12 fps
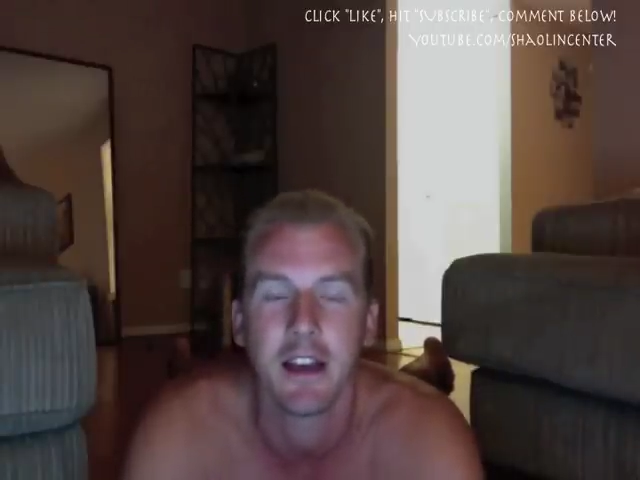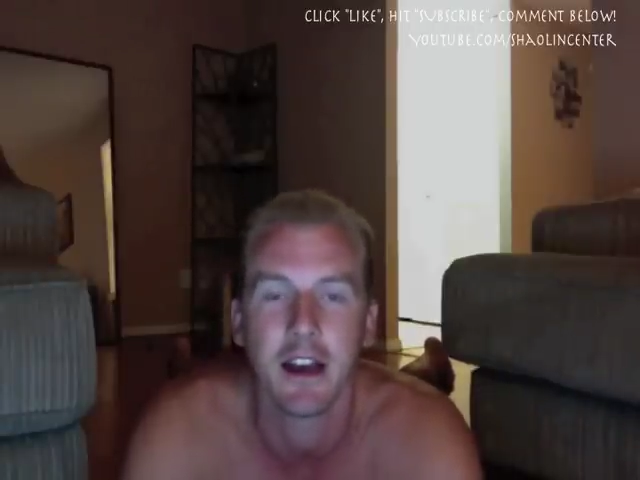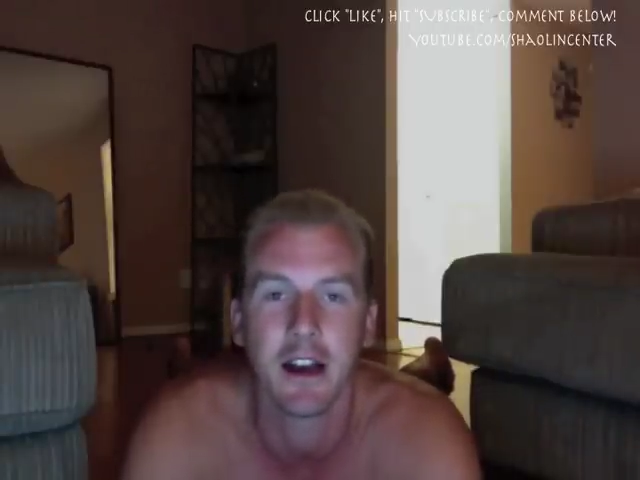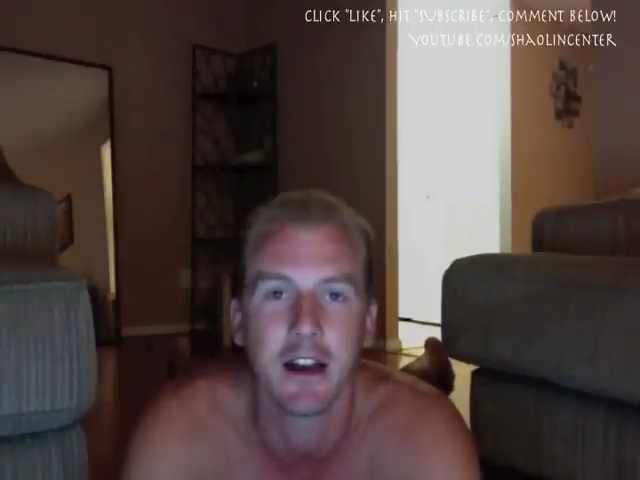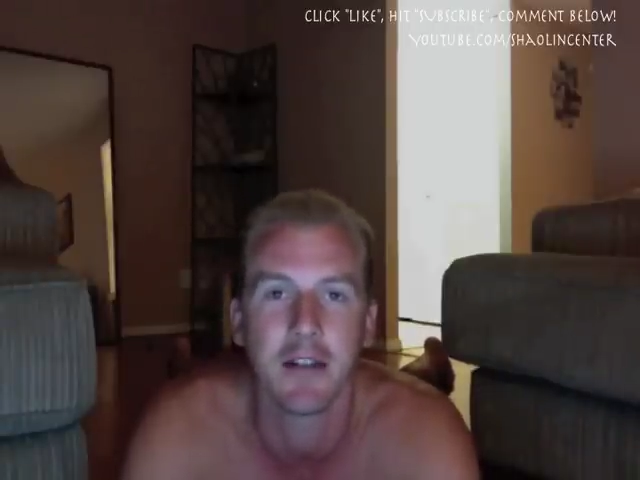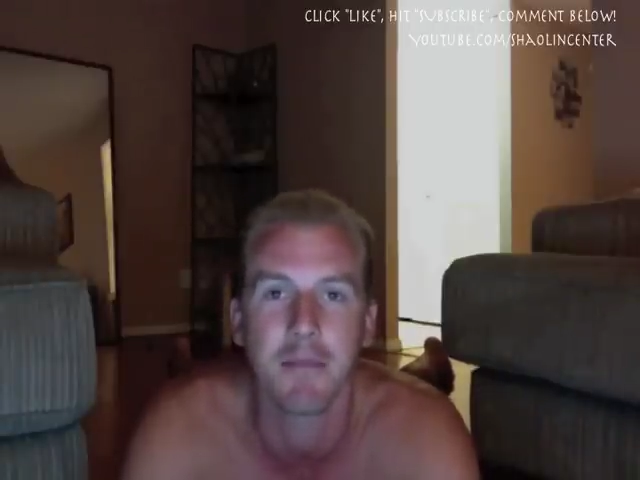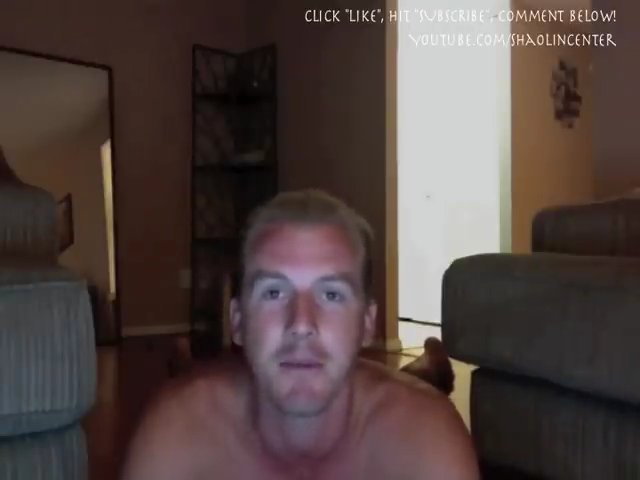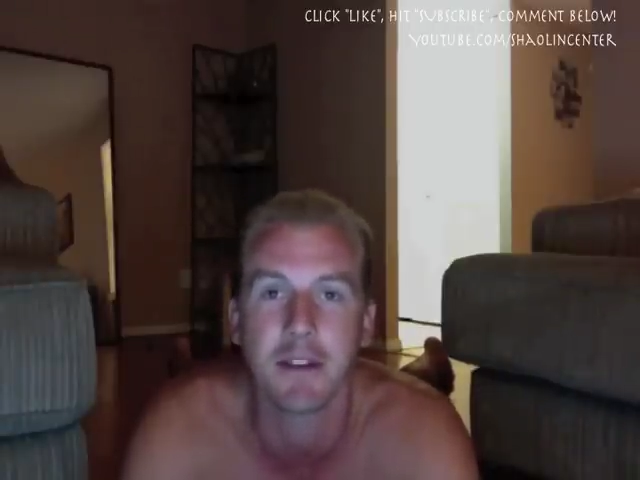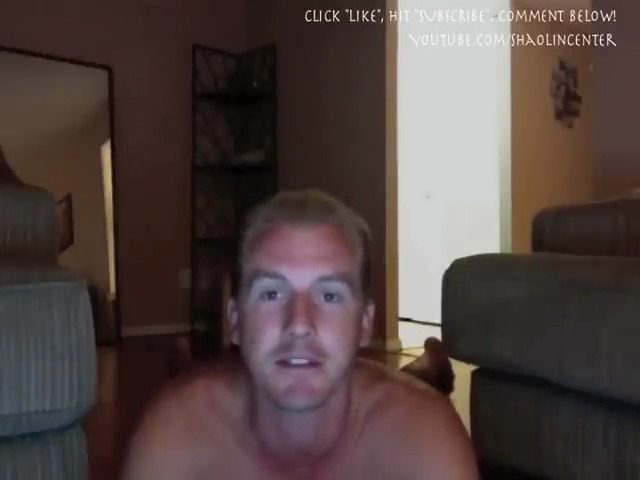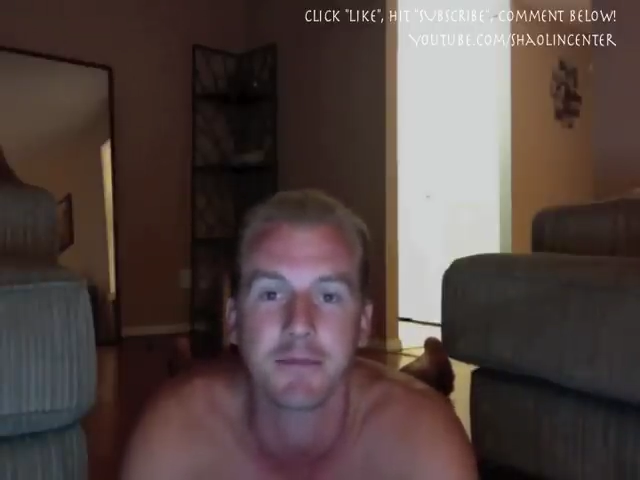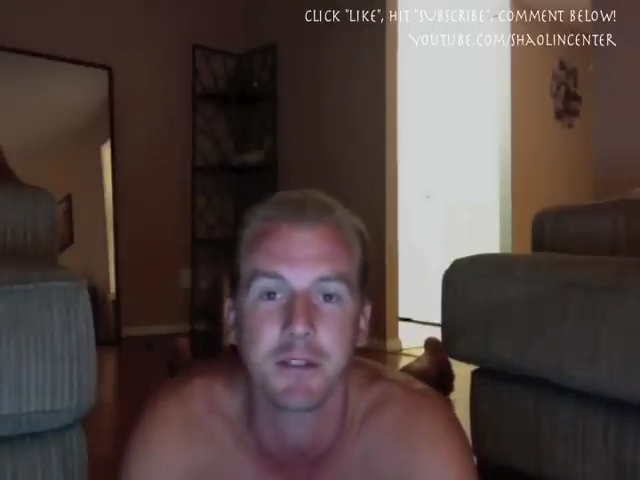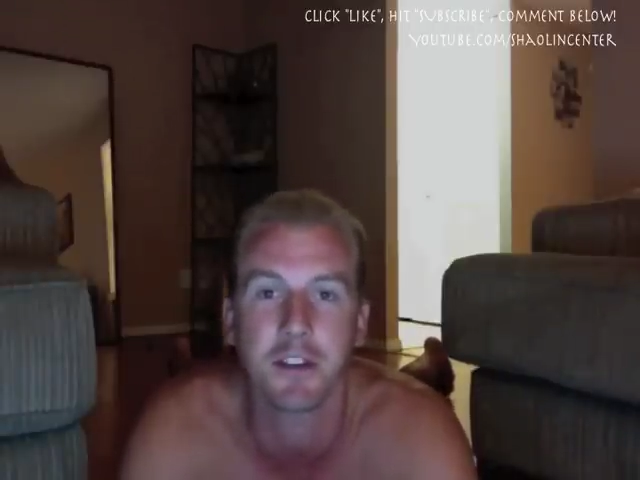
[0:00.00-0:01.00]
Maybe
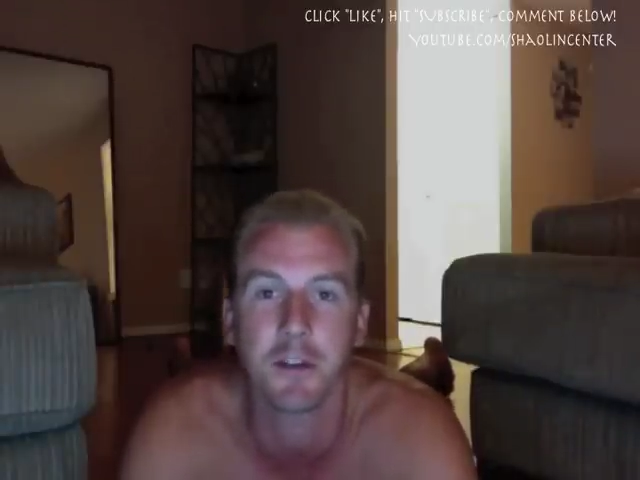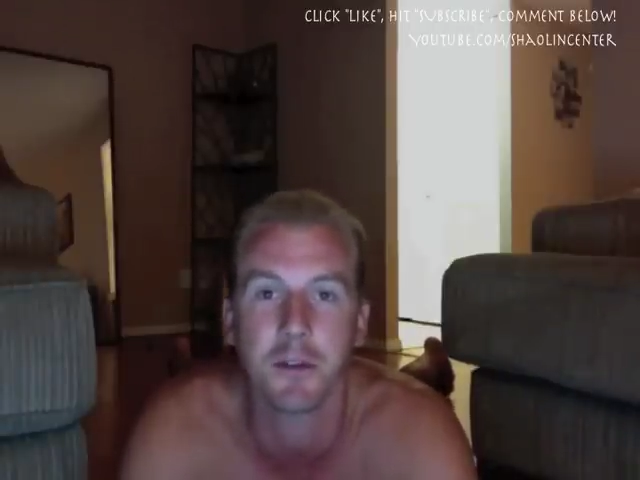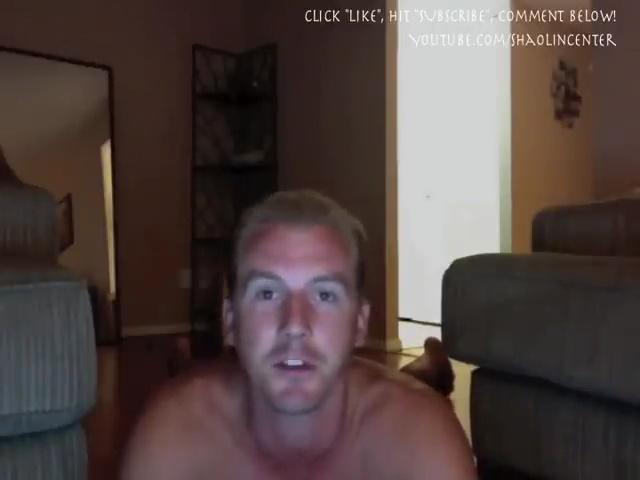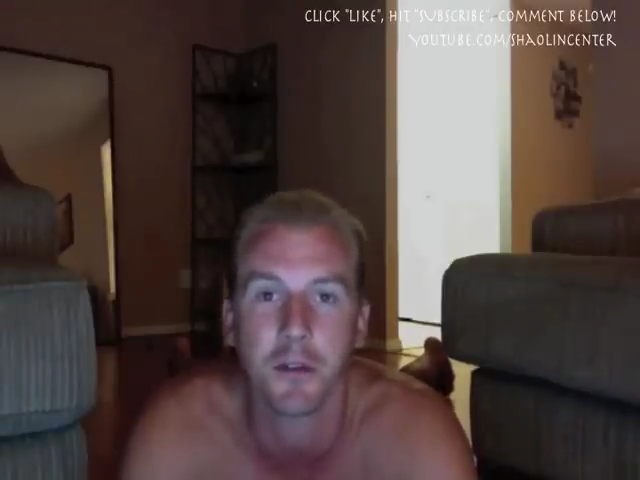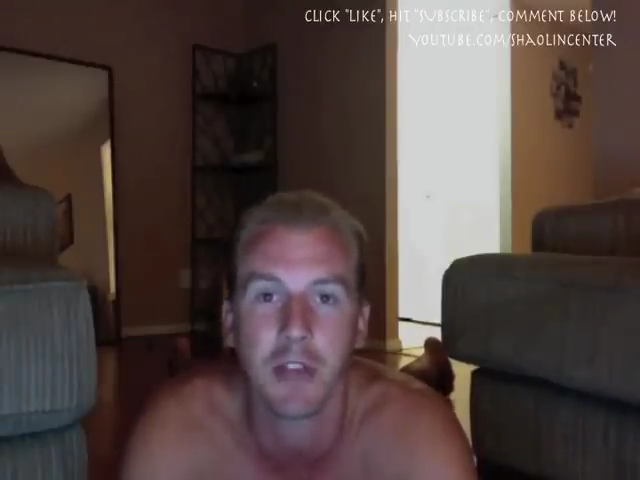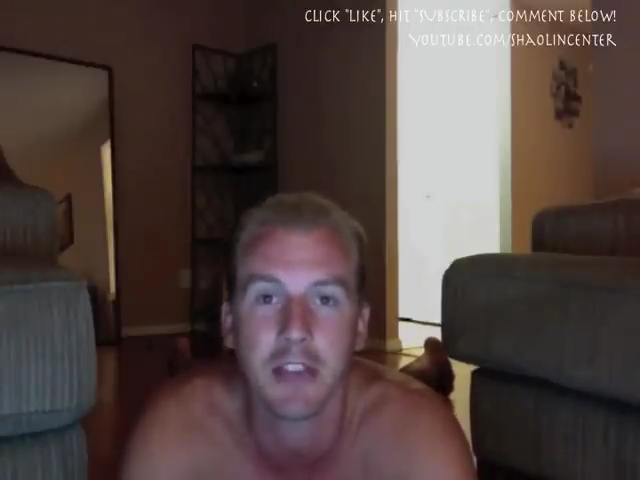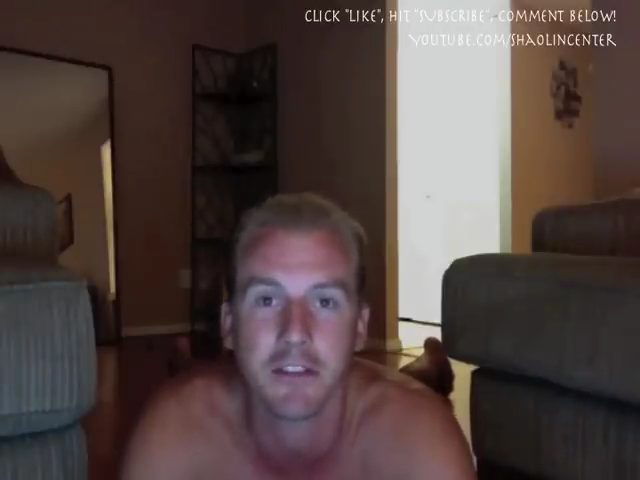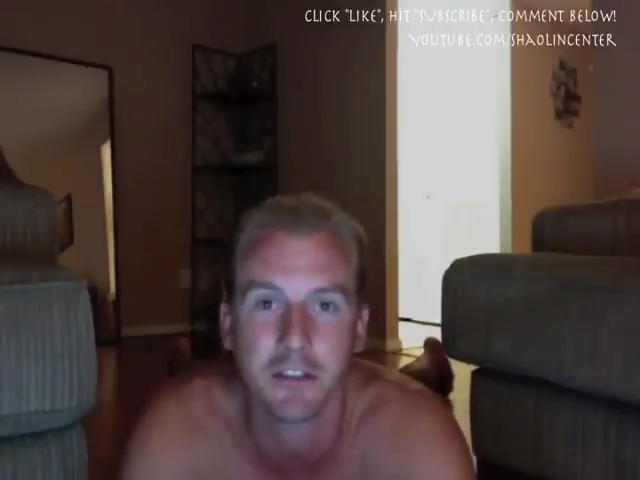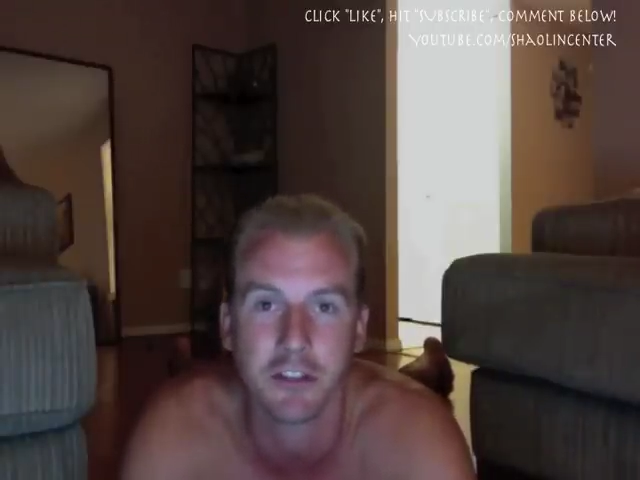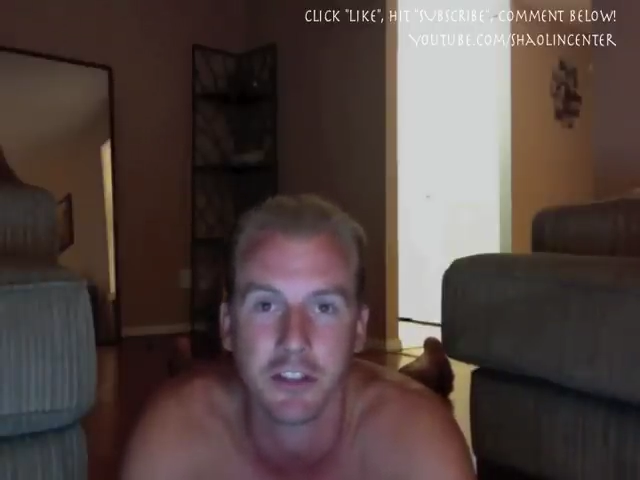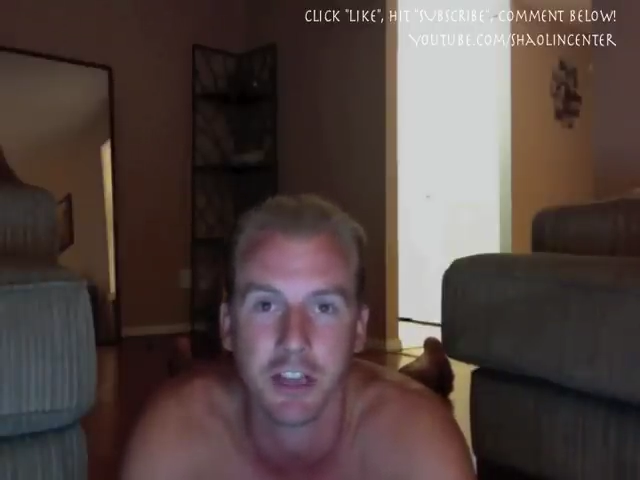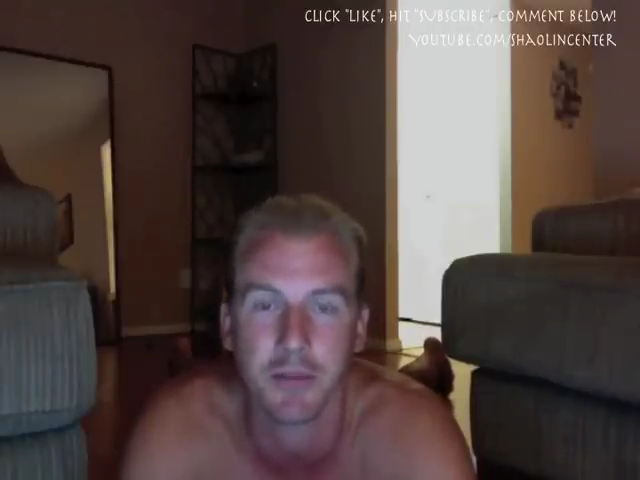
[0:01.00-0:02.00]
it's something to do with your
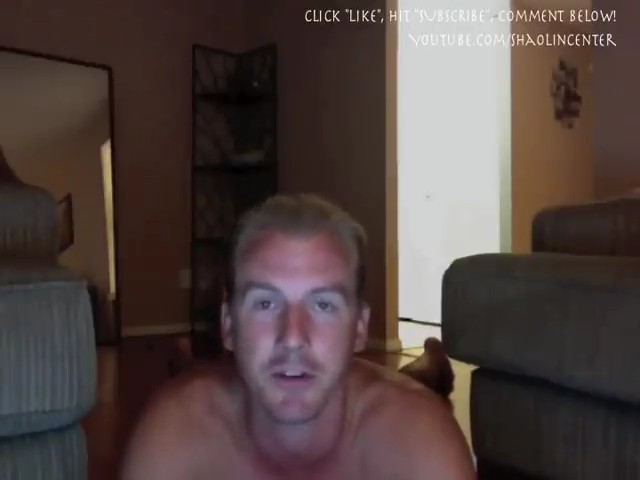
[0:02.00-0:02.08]
relationship.